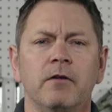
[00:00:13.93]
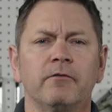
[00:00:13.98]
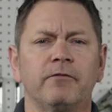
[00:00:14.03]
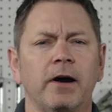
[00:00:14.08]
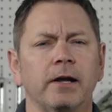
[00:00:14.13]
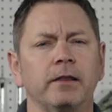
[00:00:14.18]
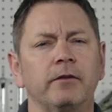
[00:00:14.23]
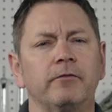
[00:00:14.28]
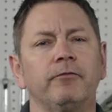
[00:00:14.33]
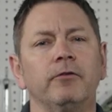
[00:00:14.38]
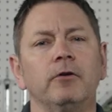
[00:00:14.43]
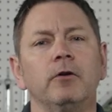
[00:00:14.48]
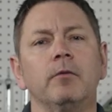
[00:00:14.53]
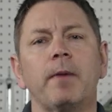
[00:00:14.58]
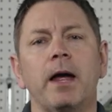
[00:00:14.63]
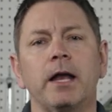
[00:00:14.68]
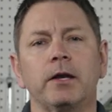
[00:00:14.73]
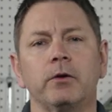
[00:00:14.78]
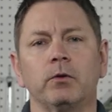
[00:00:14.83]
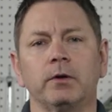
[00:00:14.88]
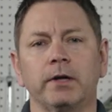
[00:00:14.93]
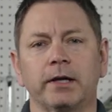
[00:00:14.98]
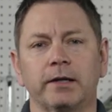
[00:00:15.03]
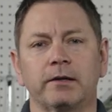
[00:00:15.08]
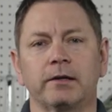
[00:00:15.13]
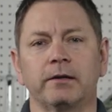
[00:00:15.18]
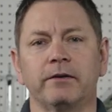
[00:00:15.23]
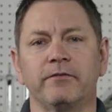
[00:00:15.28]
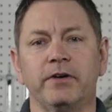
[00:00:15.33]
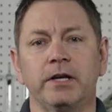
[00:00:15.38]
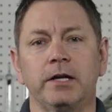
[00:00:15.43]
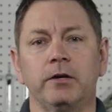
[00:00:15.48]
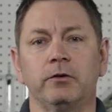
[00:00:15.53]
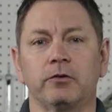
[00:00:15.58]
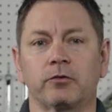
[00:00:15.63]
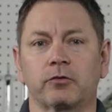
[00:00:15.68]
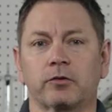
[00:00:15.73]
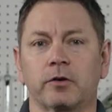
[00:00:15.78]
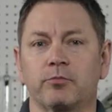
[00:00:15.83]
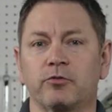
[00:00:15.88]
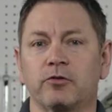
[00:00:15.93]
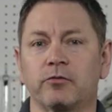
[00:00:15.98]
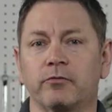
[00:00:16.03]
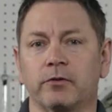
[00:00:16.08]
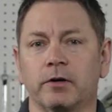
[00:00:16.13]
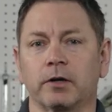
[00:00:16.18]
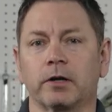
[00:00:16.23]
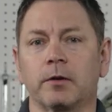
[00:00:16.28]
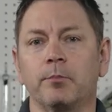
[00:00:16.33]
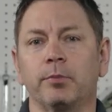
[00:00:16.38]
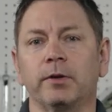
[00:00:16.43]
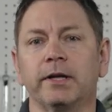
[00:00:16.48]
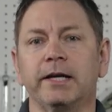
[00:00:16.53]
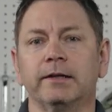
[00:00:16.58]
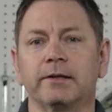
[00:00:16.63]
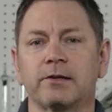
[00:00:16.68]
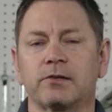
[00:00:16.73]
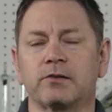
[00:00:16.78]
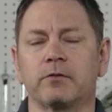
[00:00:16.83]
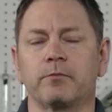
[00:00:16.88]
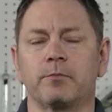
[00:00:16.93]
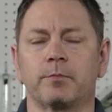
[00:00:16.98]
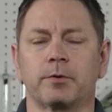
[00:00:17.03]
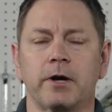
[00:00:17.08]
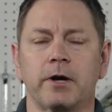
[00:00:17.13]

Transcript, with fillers: Find the full manual linked in the video description for a complete list of